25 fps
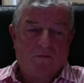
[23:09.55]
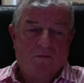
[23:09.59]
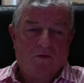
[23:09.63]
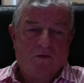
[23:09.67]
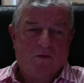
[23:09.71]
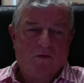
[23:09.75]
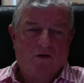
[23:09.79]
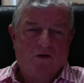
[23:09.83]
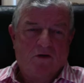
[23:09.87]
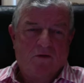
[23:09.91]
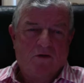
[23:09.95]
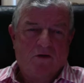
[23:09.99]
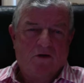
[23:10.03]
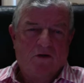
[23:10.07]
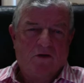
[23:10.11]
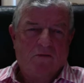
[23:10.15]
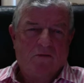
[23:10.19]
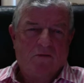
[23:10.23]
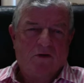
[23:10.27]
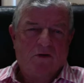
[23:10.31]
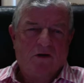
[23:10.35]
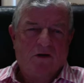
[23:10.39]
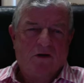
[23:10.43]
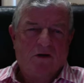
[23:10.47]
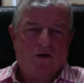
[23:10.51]
There
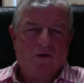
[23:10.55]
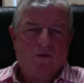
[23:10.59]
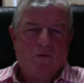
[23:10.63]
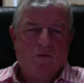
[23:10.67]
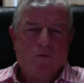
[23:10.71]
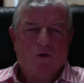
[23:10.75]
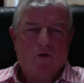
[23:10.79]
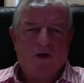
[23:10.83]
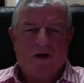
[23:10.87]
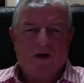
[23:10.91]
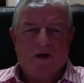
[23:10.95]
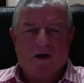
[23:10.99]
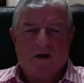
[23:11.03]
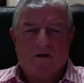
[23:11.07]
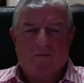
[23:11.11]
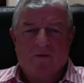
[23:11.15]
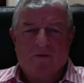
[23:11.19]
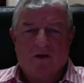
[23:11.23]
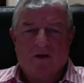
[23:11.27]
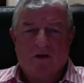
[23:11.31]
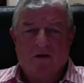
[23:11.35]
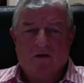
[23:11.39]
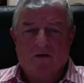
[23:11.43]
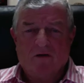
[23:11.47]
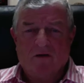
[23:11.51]
were, weekend
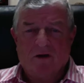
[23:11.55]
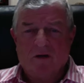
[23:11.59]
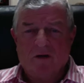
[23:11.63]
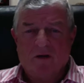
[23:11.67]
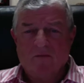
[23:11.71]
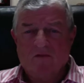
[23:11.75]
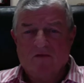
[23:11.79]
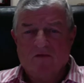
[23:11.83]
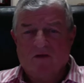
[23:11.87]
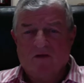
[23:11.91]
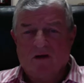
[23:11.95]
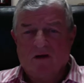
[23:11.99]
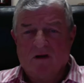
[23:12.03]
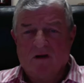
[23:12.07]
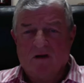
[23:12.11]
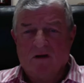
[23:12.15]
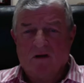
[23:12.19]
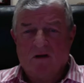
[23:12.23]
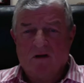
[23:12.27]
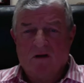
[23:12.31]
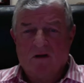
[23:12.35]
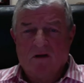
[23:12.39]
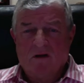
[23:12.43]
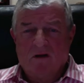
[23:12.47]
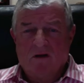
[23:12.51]
programs and